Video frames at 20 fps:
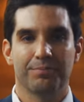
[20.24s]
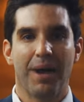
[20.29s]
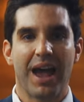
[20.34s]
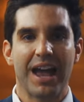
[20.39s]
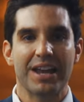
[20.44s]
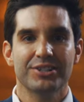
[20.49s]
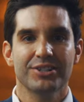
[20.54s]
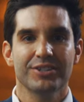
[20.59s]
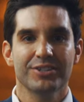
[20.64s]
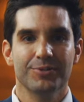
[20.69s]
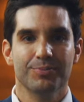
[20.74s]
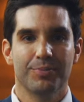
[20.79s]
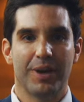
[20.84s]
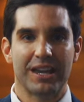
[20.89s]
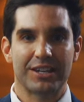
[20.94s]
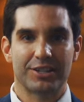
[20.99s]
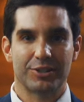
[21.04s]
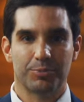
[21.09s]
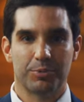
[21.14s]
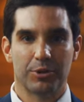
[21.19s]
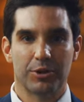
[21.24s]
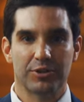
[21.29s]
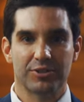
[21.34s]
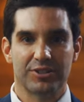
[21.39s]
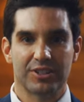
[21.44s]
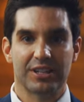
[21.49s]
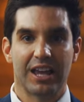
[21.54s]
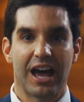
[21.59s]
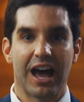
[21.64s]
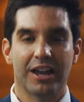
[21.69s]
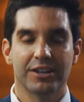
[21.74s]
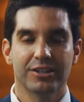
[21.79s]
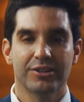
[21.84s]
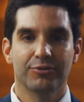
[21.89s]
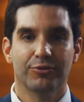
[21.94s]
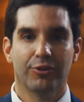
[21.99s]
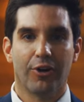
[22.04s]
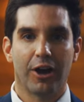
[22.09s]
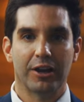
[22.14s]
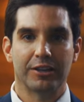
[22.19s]
Patients may experience an
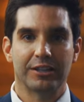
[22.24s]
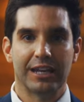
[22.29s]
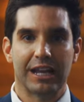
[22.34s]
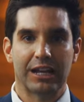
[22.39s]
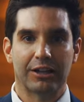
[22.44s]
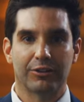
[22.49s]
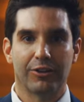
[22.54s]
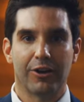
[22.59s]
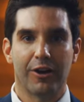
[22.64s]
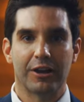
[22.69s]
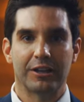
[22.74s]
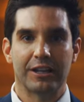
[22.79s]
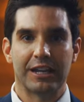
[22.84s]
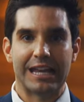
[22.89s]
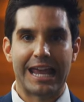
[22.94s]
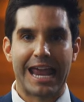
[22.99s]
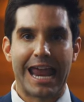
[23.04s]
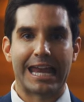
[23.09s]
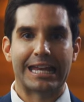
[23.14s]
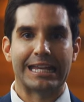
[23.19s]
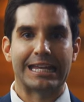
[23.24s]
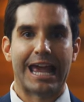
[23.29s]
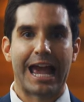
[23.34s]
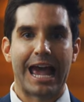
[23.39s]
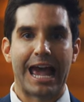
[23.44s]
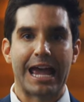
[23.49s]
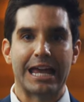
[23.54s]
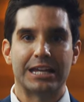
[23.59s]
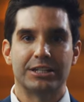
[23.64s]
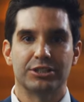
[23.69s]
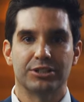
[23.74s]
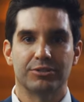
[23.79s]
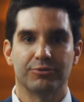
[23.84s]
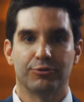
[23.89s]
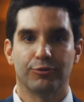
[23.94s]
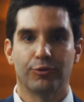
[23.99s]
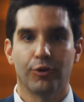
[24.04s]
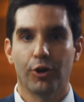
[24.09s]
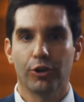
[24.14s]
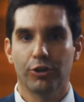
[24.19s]
undefined neckline at any age, and
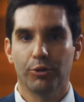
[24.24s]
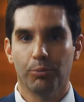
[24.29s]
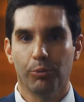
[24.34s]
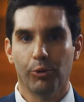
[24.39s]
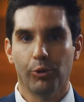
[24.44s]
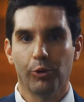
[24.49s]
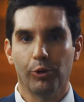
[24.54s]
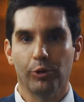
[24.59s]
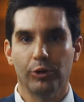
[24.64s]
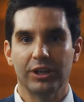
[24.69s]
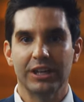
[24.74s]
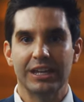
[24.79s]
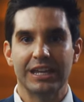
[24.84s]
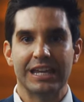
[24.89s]
furthermore,